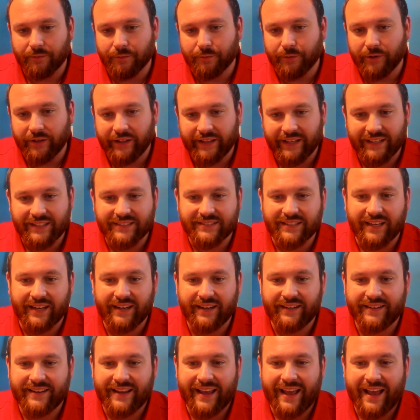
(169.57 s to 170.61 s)
really
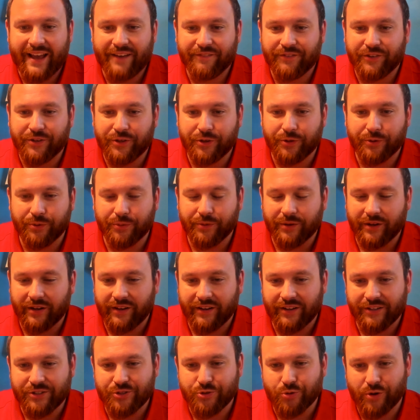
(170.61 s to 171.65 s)
excited to have you
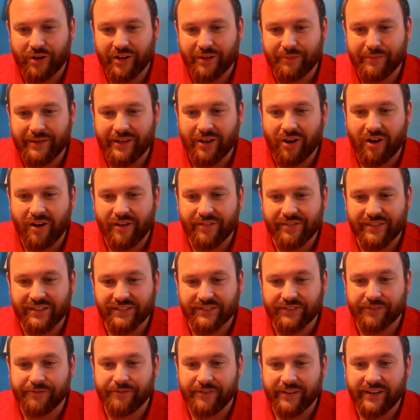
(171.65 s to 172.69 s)
joining me on
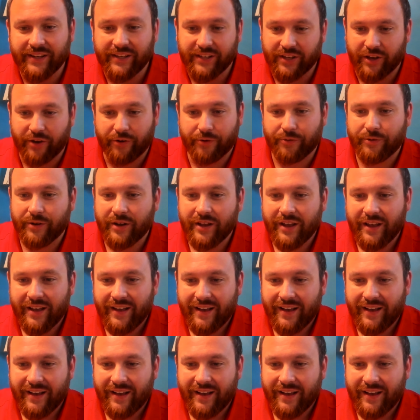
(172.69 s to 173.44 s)
this video.